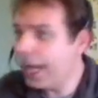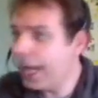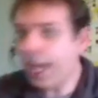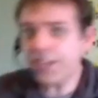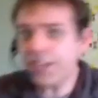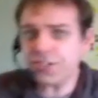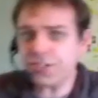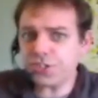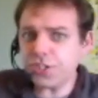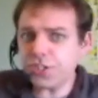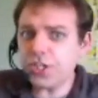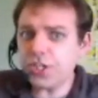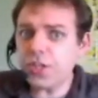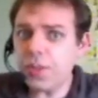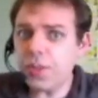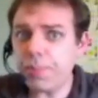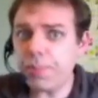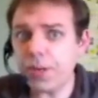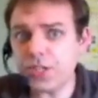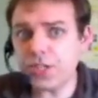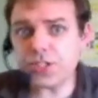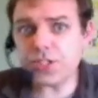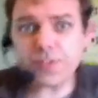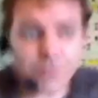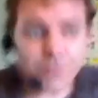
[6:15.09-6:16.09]
It's just another
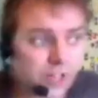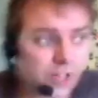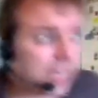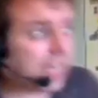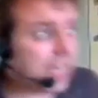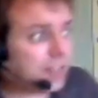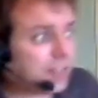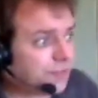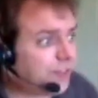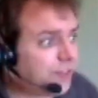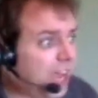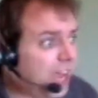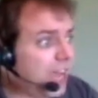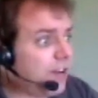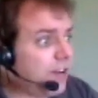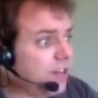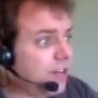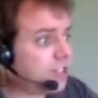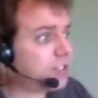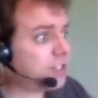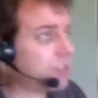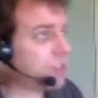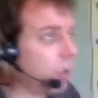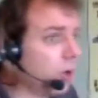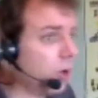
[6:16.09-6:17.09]
bunch of fucking fairy
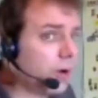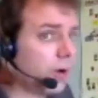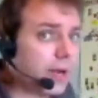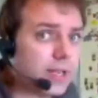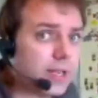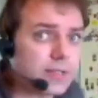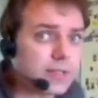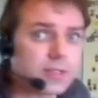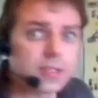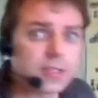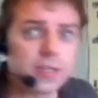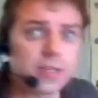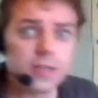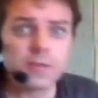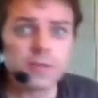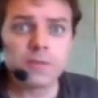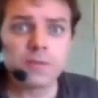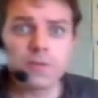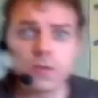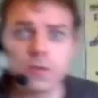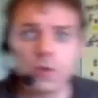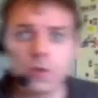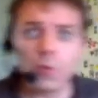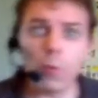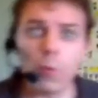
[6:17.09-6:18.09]
stories!
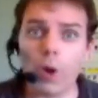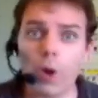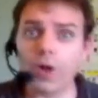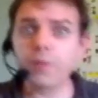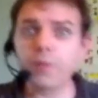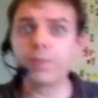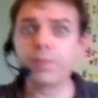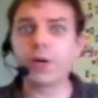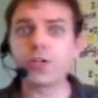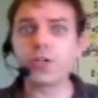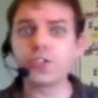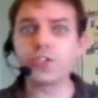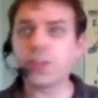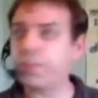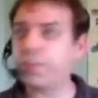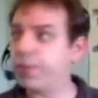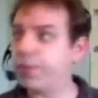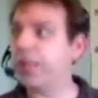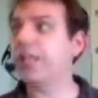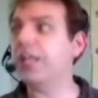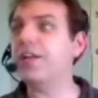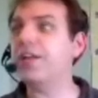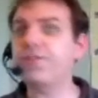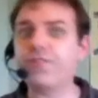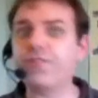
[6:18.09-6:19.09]
One bunch of
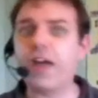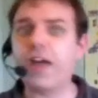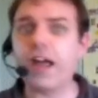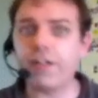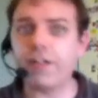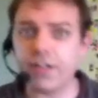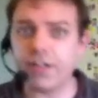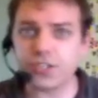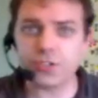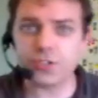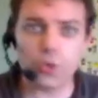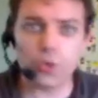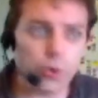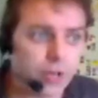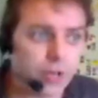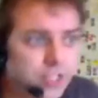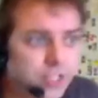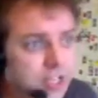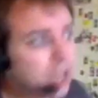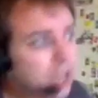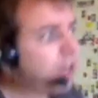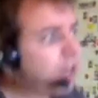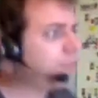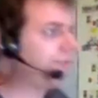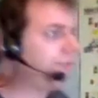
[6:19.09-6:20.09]
bloody fairy stories
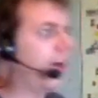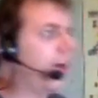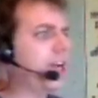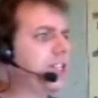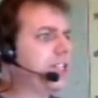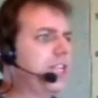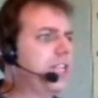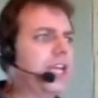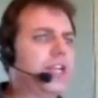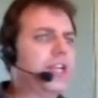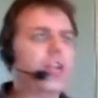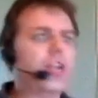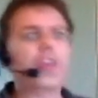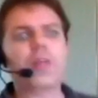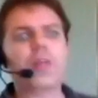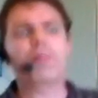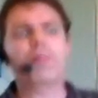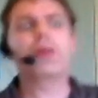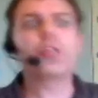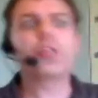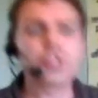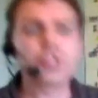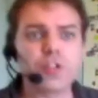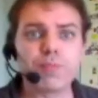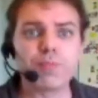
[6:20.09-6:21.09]
fighting another
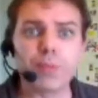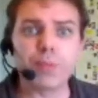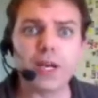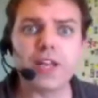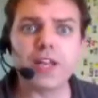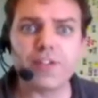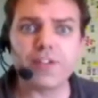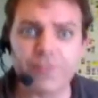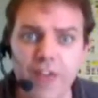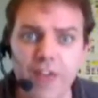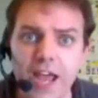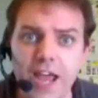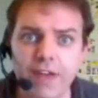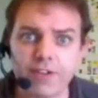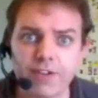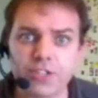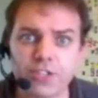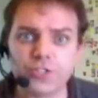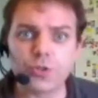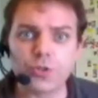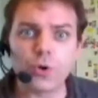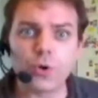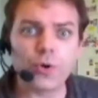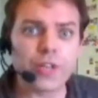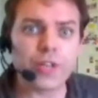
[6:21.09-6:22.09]
bunch of bloody fairy
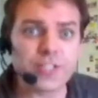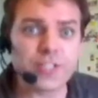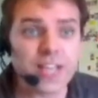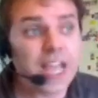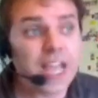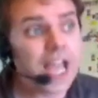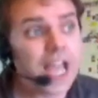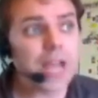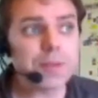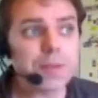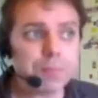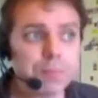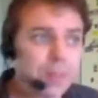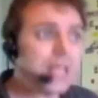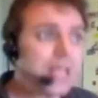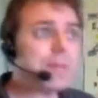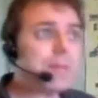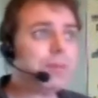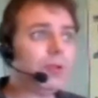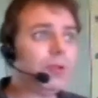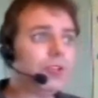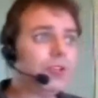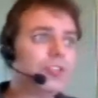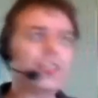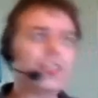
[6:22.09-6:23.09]
stories, and
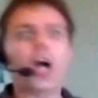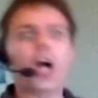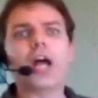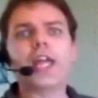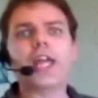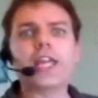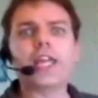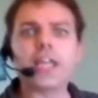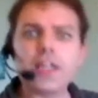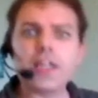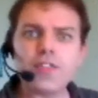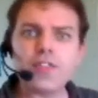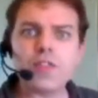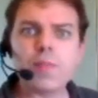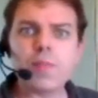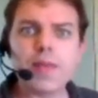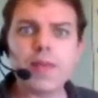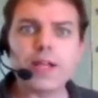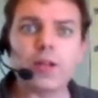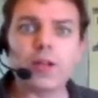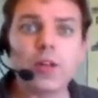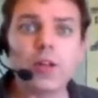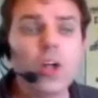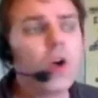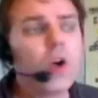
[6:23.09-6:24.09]
people dying in the
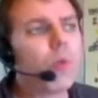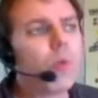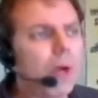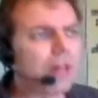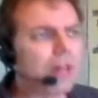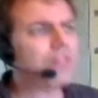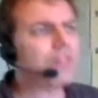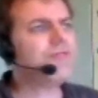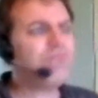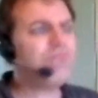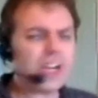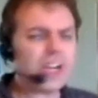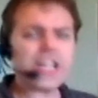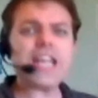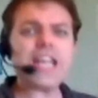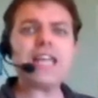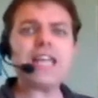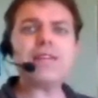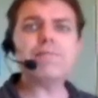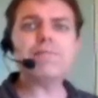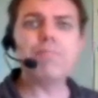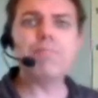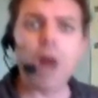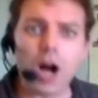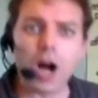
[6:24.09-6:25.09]
middle. Well,
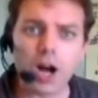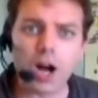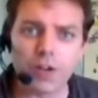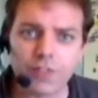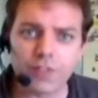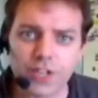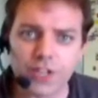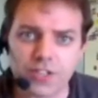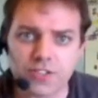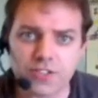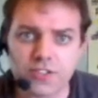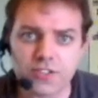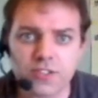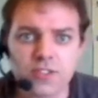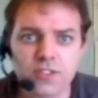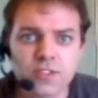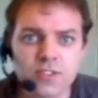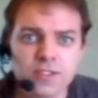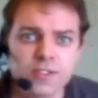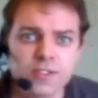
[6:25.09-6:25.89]
fucking marvellous!